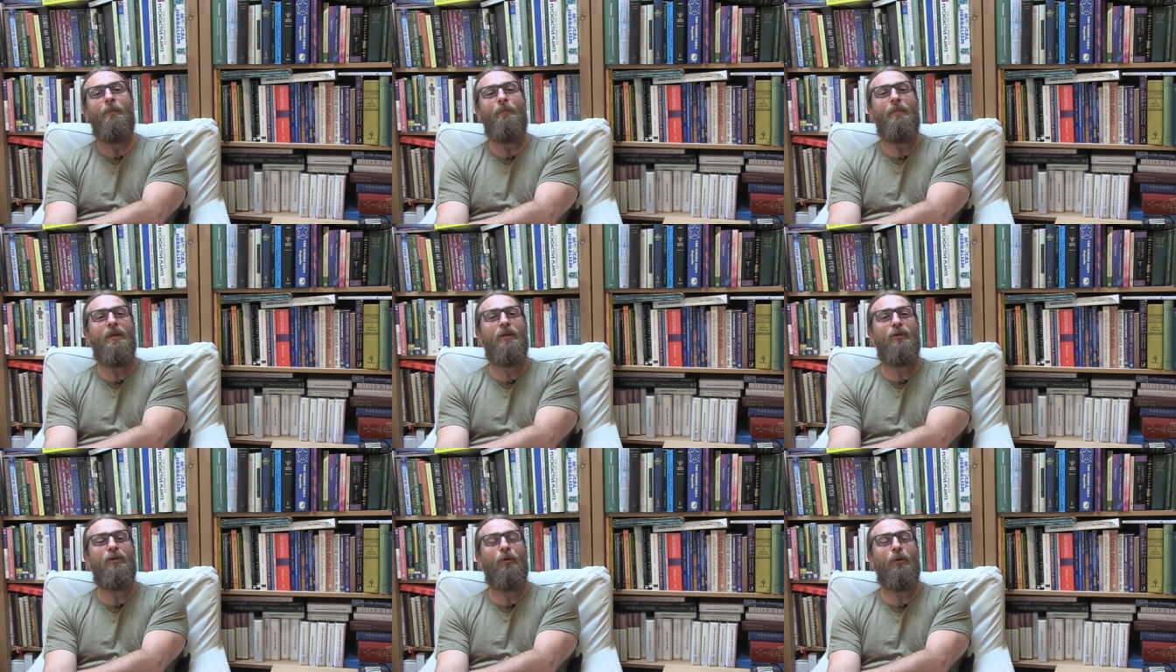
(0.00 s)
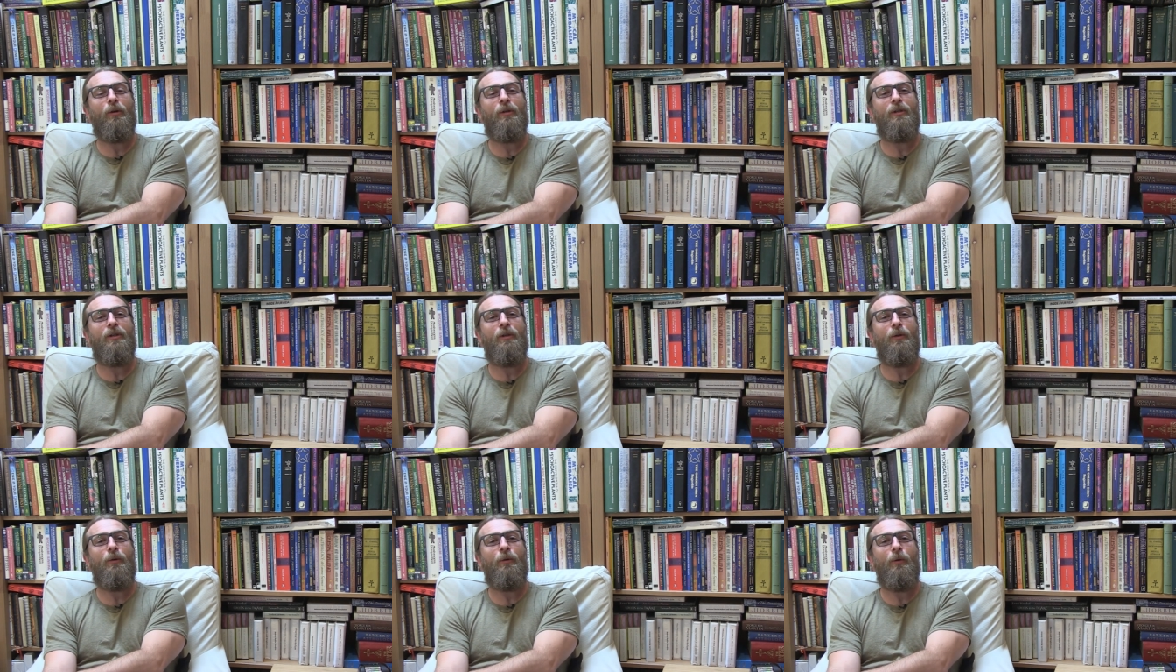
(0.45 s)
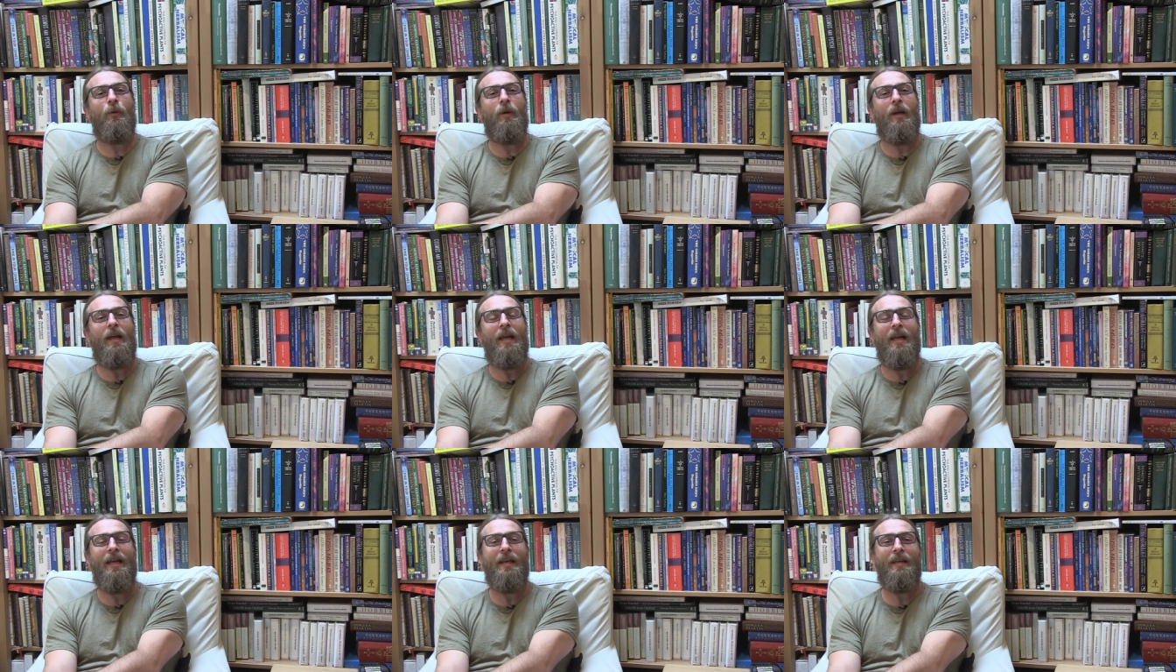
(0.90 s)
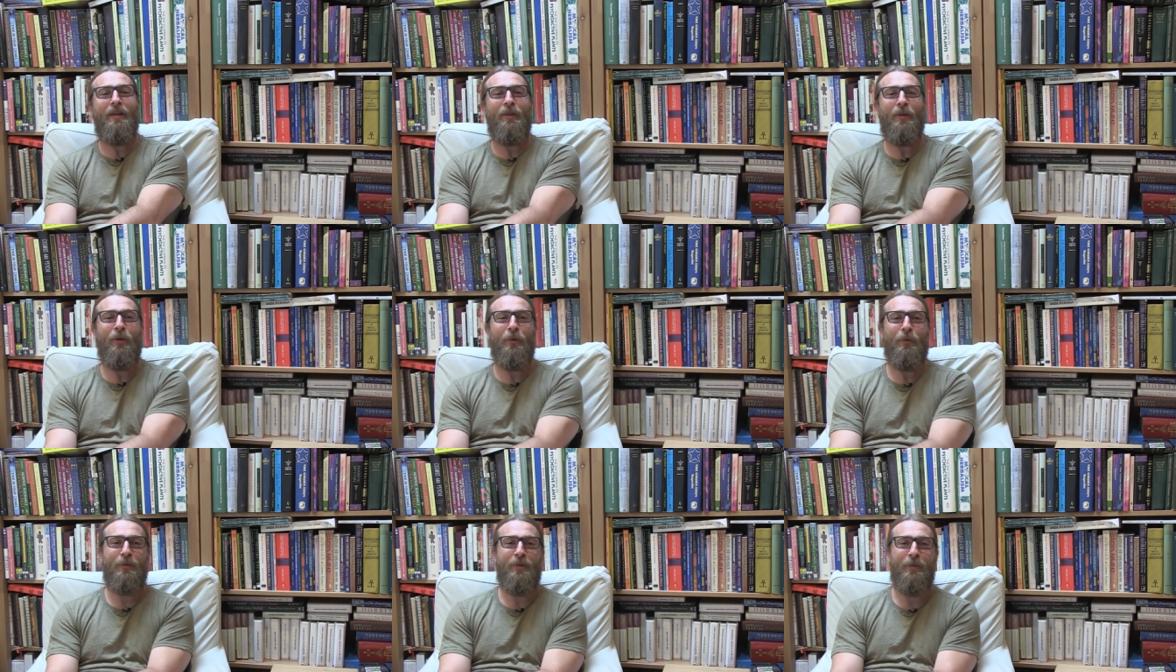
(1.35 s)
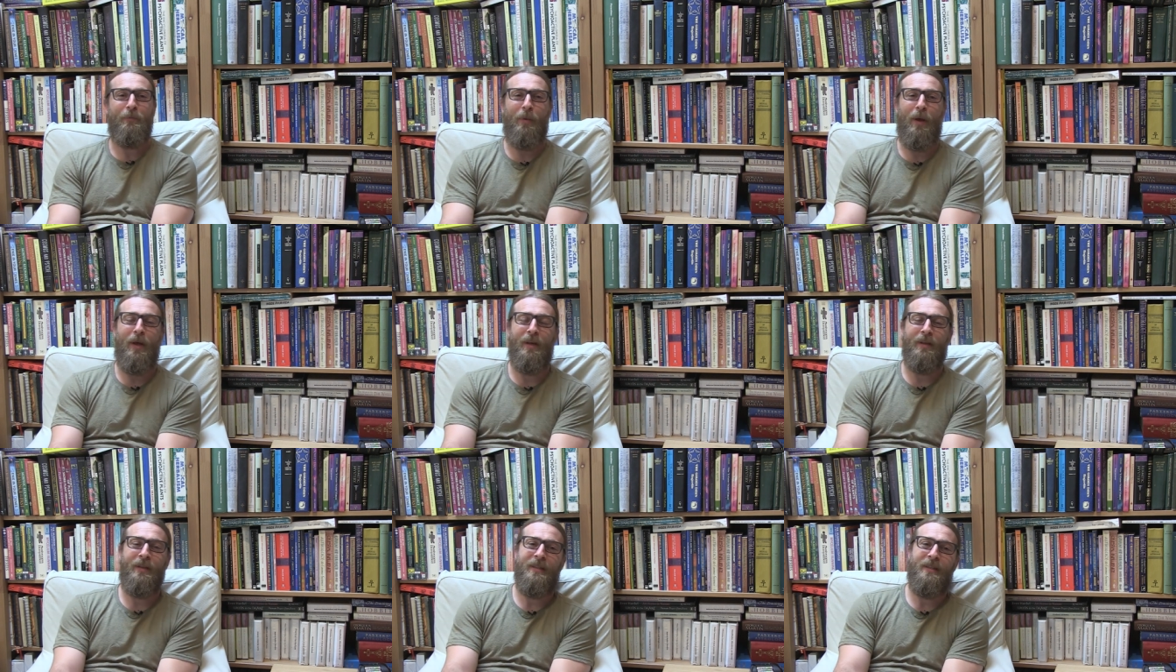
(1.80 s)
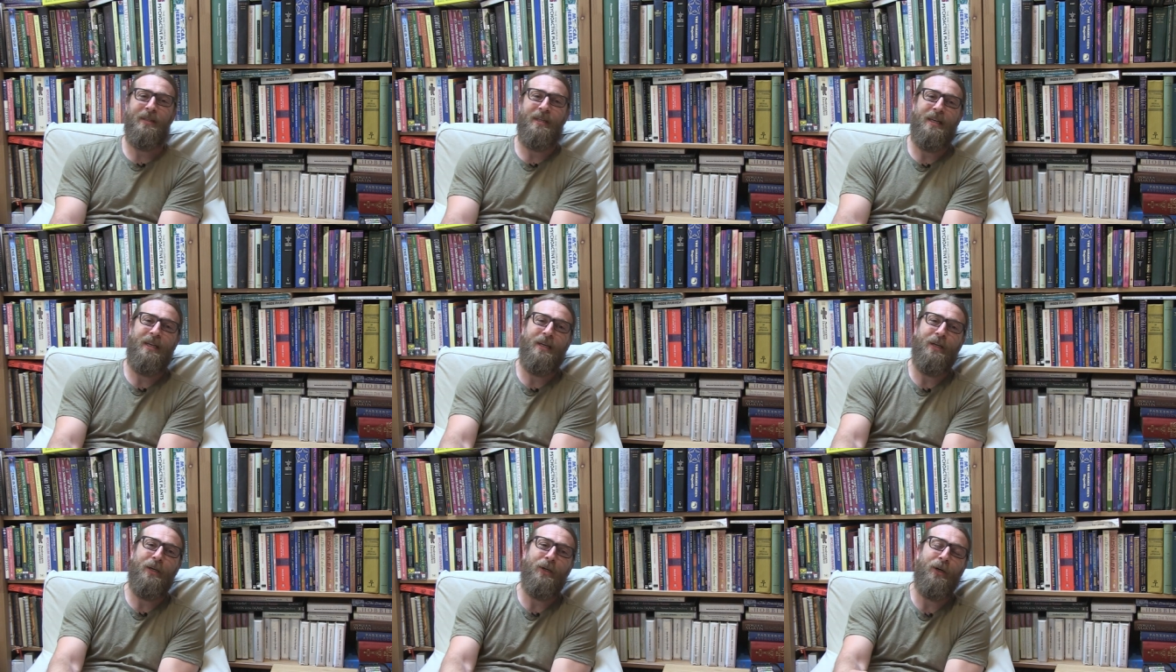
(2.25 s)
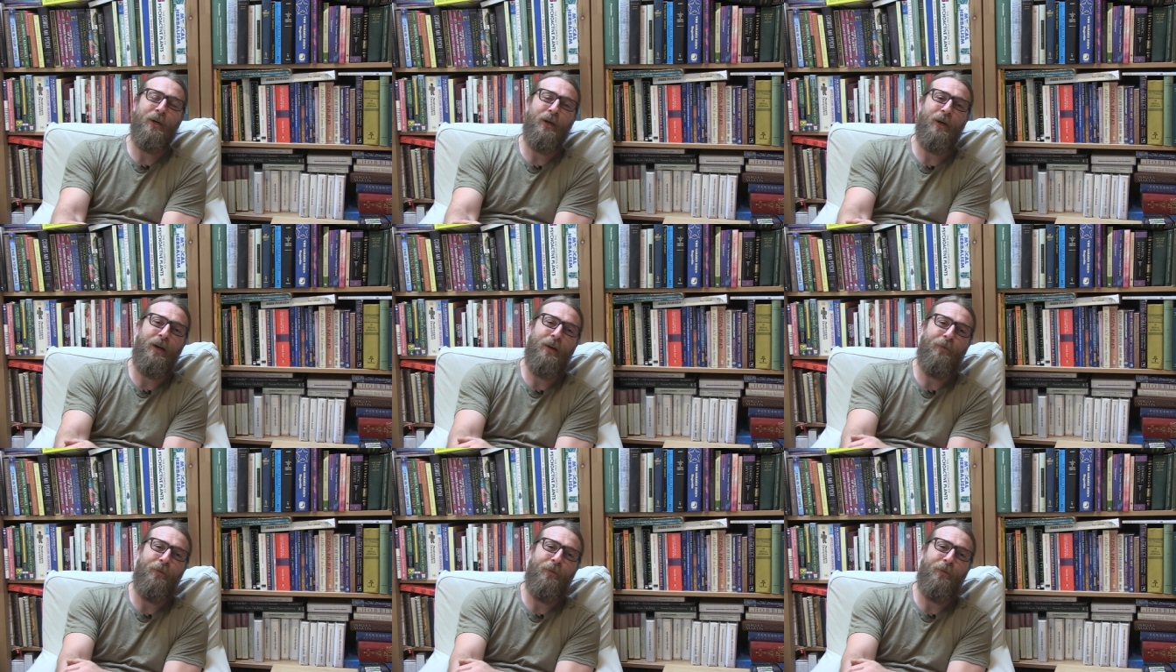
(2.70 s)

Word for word: be sure to hit those buttons here.